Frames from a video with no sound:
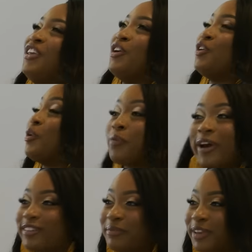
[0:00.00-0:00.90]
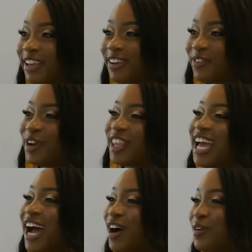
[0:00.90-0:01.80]
you know, you impressed me
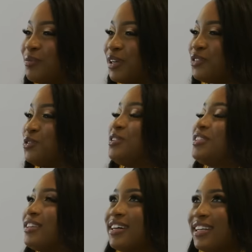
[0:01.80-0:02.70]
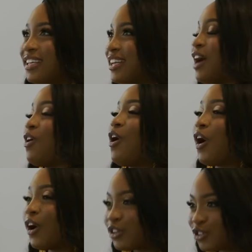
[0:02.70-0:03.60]
with how much you studied and how
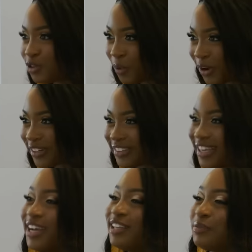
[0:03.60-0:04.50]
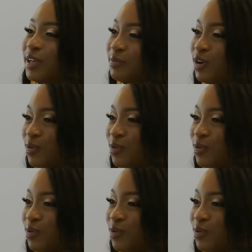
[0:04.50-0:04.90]
hard you worked to become a